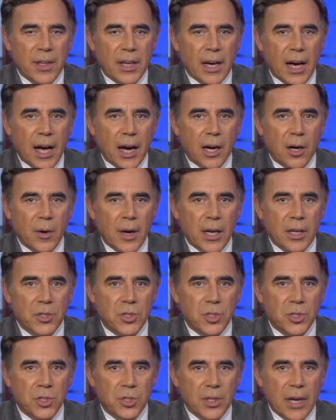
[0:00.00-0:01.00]
The
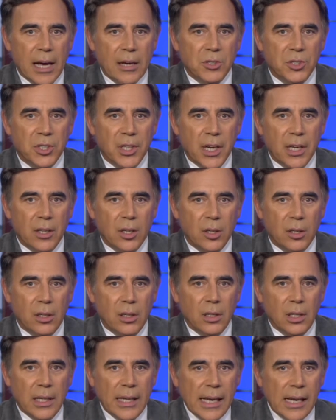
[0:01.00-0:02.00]
IRS now saying that
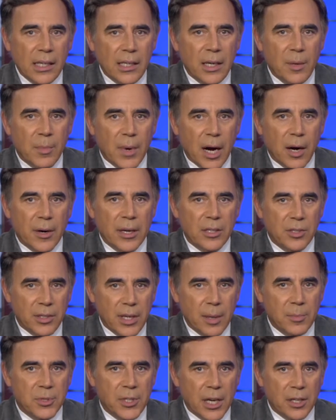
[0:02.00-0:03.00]
all legally married
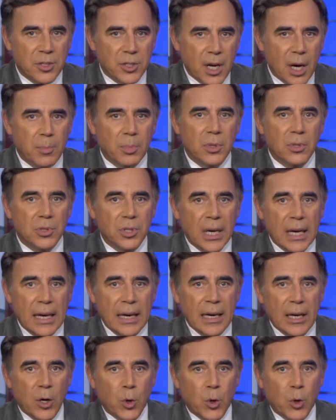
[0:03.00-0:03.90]
same sex couples